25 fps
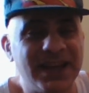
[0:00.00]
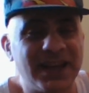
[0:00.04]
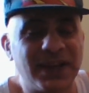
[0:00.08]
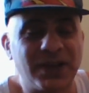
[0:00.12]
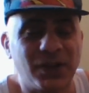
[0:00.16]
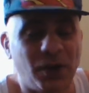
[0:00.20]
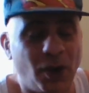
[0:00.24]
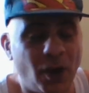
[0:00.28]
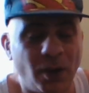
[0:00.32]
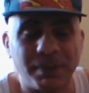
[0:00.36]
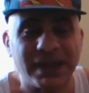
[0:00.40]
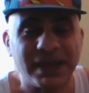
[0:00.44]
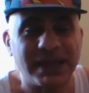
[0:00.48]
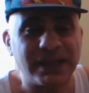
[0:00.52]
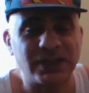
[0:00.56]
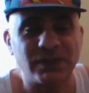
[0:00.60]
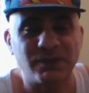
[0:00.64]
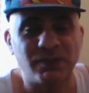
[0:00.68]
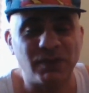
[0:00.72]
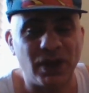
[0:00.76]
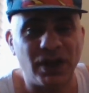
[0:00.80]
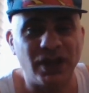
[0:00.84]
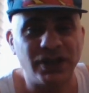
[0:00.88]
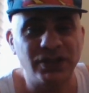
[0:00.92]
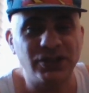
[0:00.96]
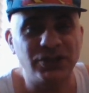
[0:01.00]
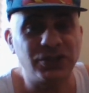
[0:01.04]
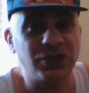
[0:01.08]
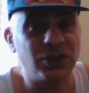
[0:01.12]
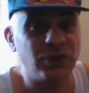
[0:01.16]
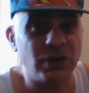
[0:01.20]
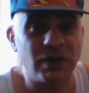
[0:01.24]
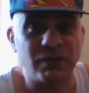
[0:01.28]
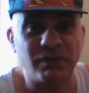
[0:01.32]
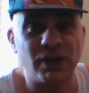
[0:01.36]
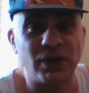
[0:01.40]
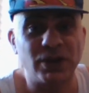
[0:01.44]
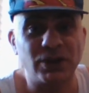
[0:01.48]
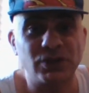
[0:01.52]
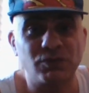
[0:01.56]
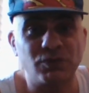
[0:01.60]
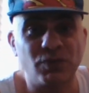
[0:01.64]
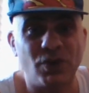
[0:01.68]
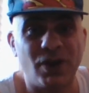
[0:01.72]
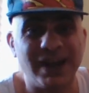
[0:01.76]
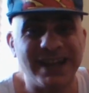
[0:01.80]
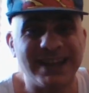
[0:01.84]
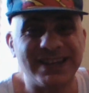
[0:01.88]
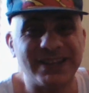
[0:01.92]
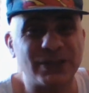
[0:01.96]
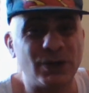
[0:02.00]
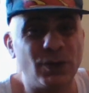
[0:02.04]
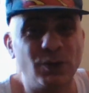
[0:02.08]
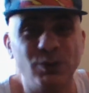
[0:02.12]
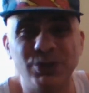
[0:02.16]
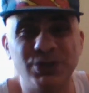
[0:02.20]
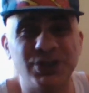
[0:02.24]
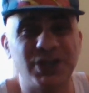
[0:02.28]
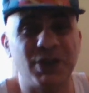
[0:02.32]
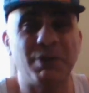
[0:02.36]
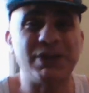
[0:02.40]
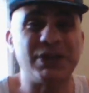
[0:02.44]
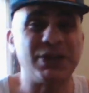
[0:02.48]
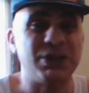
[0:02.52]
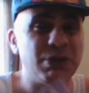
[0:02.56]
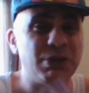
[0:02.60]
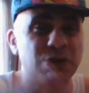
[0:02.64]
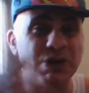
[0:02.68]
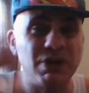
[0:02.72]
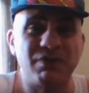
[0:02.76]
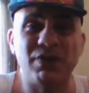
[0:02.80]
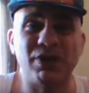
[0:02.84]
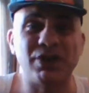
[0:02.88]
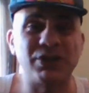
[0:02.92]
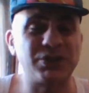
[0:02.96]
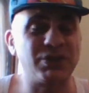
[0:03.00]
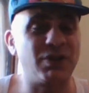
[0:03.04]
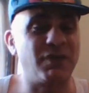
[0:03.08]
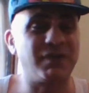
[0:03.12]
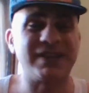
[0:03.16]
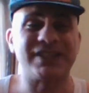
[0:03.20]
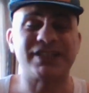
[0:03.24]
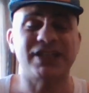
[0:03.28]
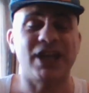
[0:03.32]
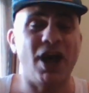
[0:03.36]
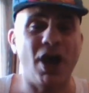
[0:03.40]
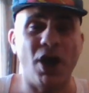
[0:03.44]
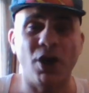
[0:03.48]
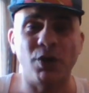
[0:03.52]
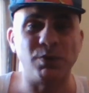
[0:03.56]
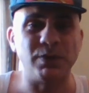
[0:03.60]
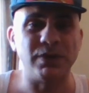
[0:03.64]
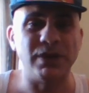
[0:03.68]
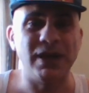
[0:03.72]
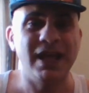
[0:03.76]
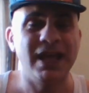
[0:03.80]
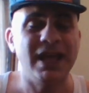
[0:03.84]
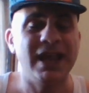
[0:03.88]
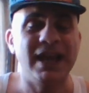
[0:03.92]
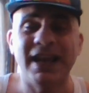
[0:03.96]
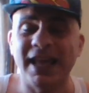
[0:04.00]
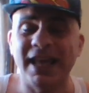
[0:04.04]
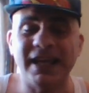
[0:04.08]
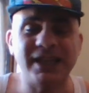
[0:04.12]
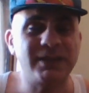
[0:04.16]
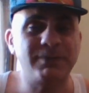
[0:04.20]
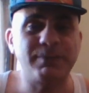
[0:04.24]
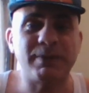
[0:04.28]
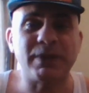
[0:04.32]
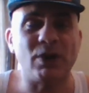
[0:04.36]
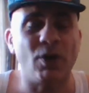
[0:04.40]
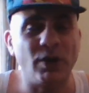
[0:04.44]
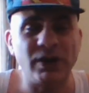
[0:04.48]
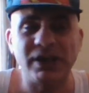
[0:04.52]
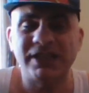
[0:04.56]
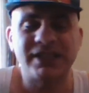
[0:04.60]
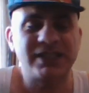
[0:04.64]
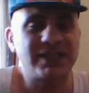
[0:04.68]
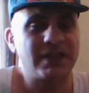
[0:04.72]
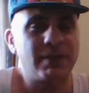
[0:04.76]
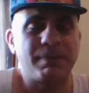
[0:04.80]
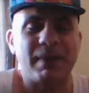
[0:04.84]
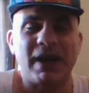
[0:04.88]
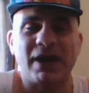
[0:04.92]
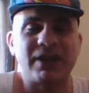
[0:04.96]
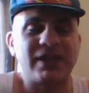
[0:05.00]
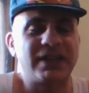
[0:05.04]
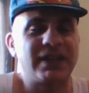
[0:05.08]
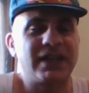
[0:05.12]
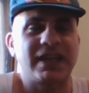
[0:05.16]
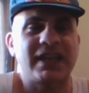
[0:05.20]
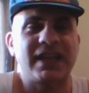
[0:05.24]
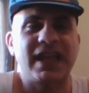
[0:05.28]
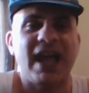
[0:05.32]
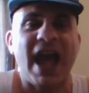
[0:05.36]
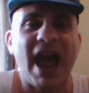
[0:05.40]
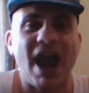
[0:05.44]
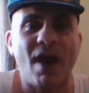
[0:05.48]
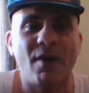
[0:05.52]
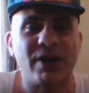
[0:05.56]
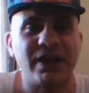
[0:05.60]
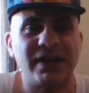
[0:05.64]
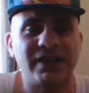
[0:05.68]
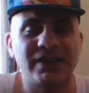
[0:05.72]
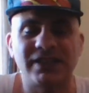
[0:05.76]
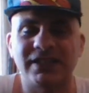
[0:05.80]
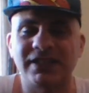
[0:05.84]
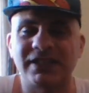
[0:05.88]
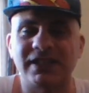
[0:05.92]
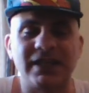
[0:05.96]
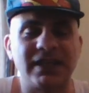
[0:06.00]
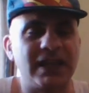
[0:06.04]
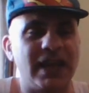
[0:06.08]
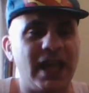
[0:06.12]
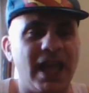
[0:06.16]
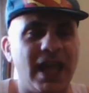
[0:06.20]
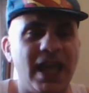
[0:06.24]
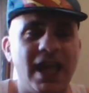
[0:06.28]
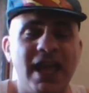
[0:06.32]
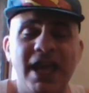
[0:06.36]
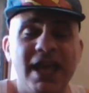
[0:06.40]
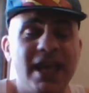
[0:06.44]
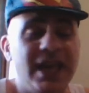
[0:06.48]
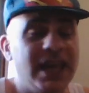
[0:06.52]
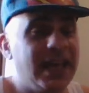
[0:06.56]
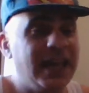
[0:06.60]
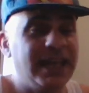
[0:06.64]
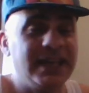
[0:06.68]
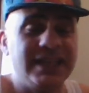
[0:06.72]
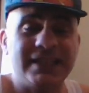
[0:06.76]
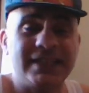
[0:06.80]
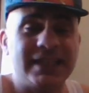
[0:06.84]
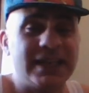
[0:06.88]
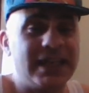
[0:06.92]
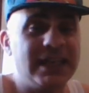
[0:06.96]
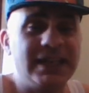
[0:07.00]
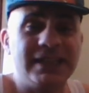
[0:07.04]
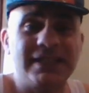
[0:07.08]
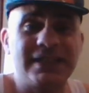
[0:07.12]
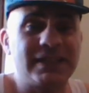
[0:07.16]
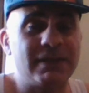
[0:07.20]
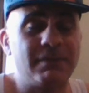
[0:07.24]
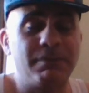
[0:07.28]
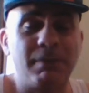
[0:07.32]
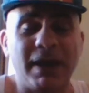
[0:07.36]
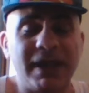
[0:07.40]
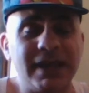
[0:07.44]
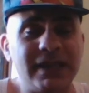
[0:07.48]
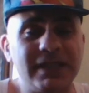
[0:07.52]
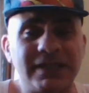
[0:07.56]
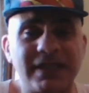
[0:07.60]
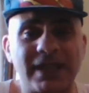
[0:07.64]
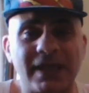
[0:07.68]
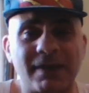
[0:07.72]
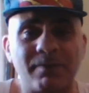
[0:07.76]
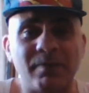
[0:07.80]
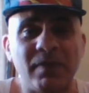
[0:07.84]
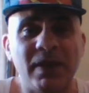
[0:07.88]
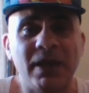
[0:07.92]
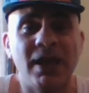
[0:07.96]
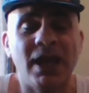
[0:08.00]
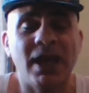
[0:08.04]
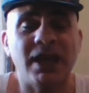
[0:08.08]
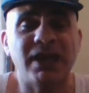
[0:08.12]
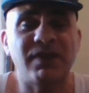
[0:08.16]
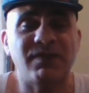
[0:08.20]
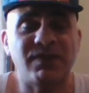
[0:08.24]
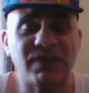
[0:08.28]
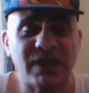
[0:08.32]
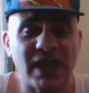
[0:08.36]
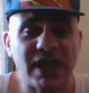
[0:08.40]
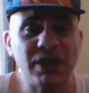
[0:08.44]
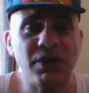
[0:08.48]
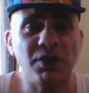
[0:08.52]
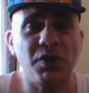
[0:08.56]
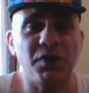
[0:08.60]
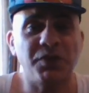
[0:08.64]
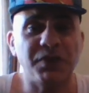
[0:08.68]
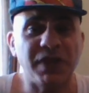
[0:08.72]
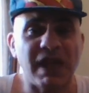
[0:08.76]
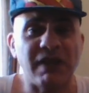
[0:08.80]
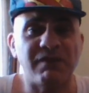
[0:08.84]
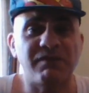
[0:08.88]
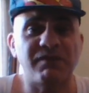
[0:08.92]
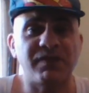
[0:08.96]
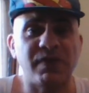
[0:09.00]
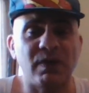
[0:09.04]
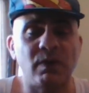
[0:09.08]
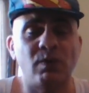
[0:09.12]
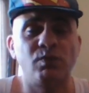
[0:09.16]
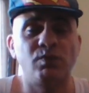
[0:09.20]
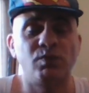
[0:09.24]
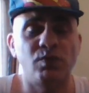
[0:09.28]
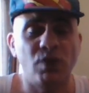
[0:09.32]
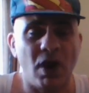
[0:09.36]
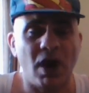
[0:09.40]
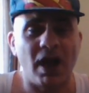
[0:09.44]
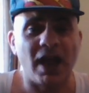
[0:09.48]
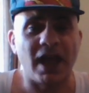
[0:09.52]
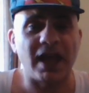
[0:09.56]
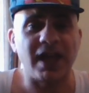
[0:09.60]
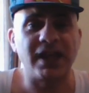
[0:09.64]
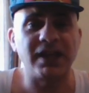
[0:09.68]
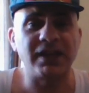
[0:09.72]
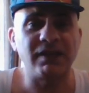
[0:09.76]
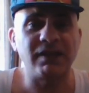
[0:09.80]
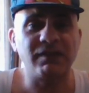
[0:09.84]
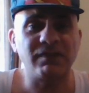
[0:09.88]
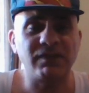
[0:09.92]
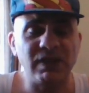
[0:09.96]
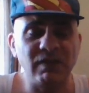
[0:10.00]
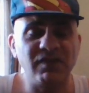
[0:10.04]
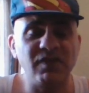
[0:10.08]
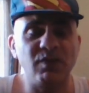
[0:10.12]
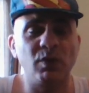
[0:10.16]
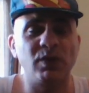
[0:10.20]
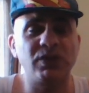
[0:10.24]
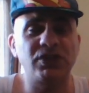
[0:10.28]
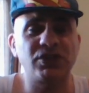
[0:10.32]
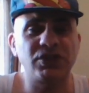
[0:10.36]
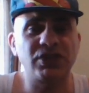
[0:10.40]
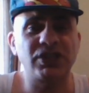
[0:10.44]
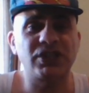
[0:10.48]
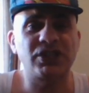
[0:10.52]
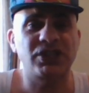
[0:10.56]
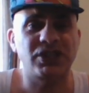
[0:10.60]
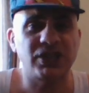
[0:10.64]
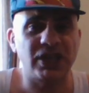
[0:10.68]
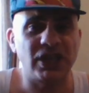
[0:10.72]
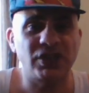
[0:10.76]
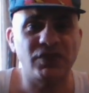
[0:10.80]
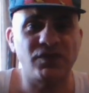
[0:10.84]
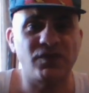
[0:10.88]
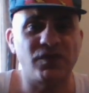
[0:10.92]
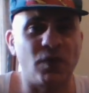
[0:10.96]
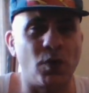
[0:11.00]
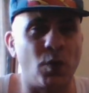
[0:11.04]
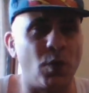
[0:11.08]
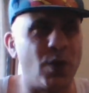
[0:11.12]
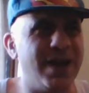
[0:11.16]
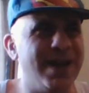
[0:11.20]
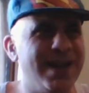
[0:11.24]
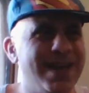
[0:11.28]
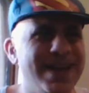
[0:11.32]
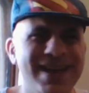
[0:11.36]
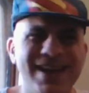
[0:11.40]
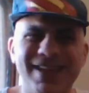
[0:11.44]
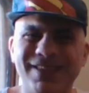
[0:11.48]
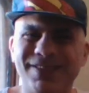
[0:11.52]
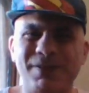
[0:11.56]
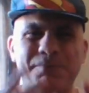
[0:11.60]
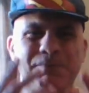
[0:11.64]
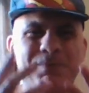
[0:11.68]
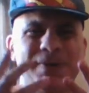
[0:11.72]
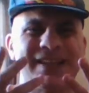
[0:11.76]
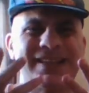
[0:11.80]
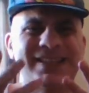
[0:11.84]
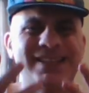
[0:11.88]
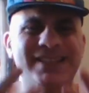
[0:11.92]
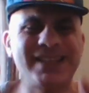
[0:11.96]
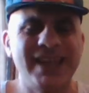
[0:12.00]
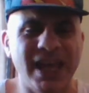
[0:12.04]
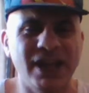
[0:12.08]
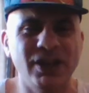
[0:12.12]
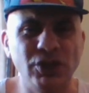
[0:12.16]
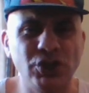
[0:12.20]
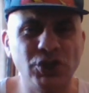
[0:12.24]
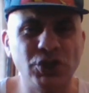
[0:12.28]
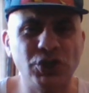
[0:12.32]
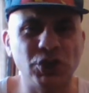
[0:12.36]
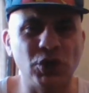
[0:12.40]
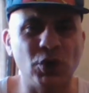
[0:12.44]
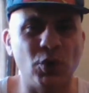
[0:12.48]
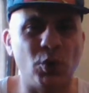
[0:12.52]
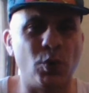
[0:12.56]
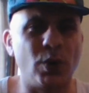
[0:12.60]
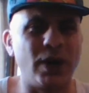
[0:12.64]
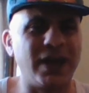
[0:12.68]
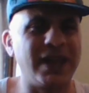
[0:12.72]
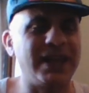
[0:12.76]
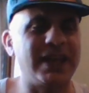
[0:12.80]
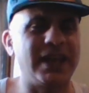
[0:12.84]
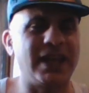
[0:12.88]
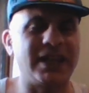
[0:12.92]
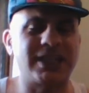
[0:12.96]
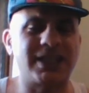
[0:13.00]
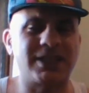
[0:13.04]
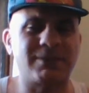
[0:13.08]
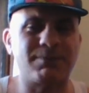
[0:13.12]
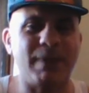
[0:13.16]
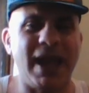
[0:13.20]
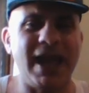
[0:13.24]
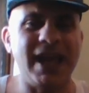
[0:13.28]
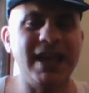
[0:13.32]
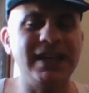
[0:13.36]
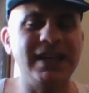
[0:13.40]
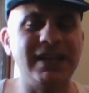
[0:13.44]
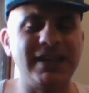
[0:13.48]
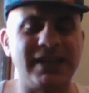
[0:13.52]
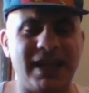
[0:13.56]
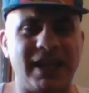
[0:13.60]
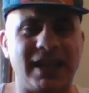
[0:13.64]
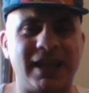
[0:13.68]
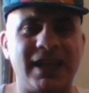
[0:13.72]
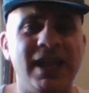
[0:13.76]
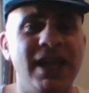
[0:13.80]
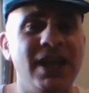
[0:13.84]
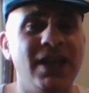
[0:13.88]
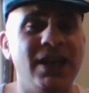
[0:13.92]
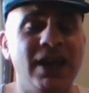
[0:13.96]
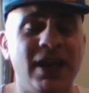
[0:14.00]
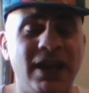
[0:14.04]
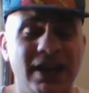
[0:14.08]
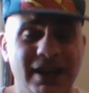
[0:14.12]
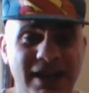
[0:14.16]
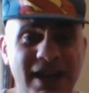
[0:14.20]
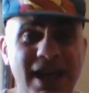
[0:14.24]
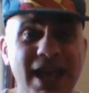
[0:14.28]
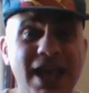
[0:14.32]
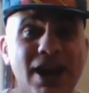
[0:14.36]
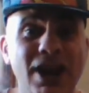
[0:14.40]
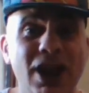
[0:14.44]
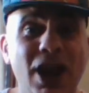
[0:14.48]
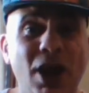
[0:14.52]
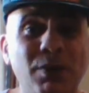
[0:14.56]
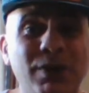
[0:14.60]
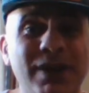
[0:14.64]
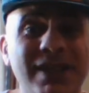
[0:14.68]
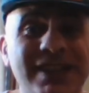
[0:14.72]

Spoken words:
comics verse, universe, right? It's also a universe of its own. Let's be honest about it. The characters in there, it's amazing. And if they got that film right, and if it was successful, the potential in expanding, let alone a